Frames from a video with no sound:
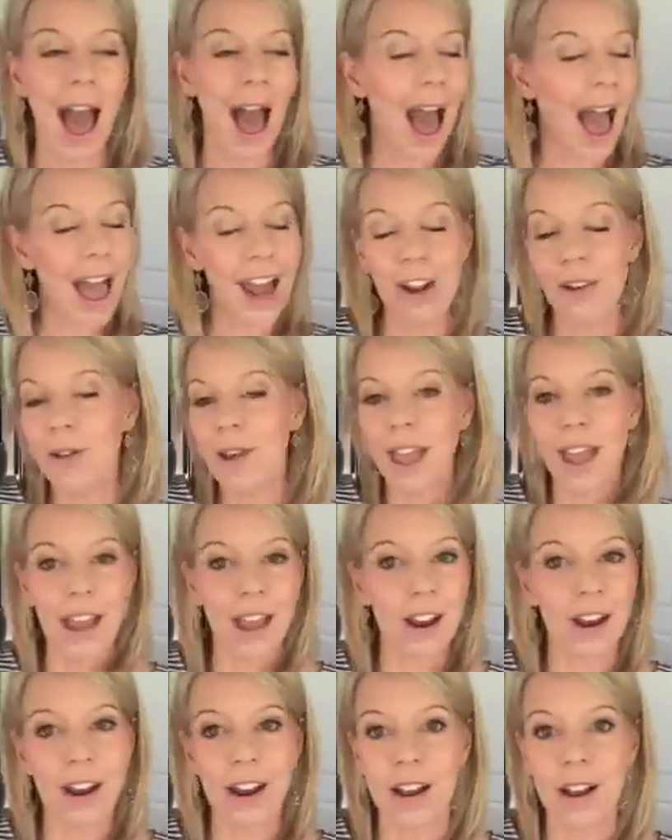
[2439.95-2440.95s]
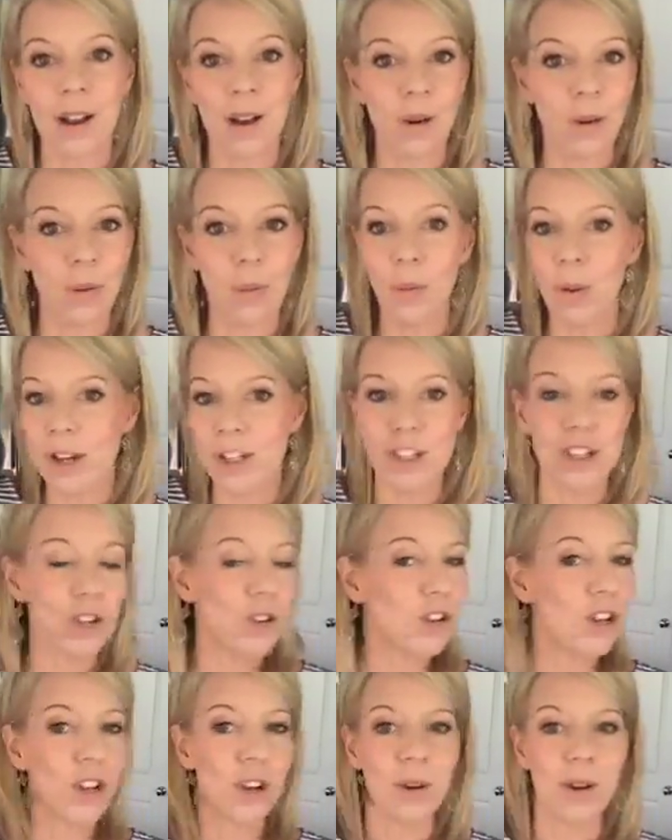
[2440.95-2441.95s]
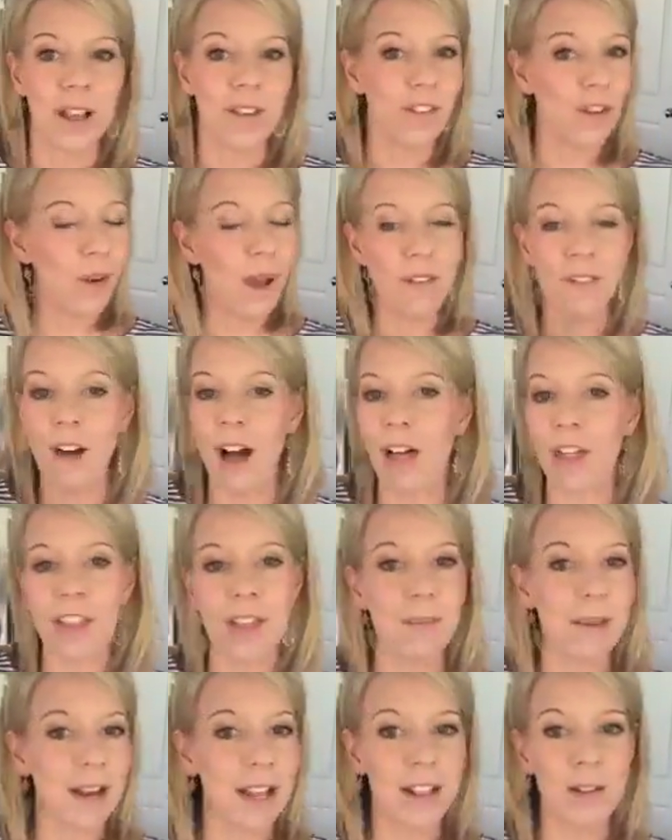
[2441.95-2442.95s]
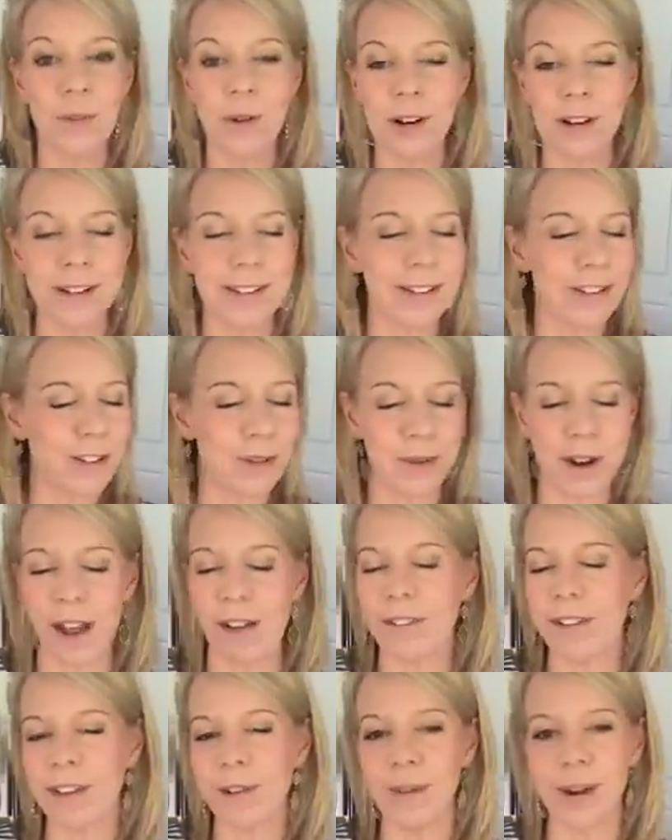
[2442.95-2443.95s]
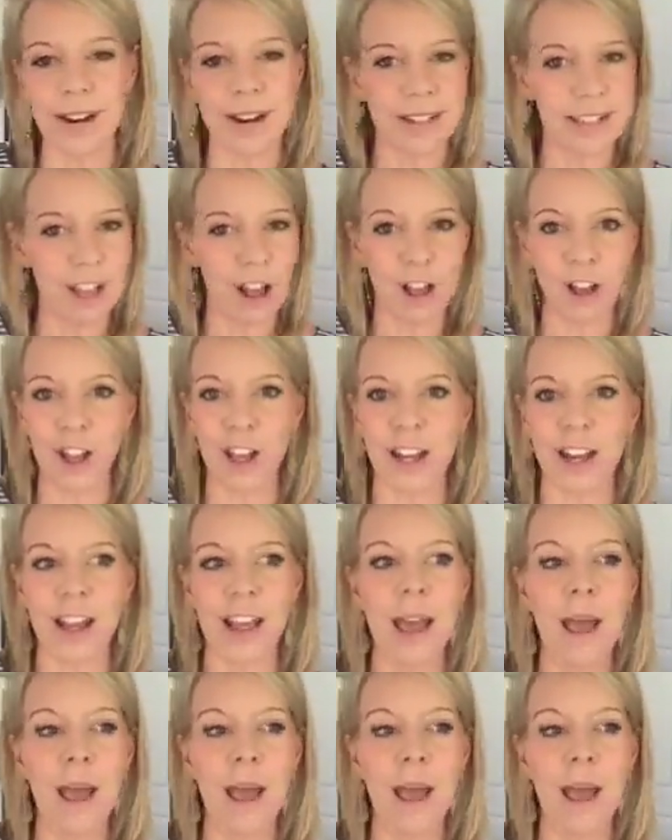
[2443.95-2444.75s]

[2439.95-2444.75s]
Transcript: I don't care which you do. If you have all the money in the world, do whatever you want. It's all good.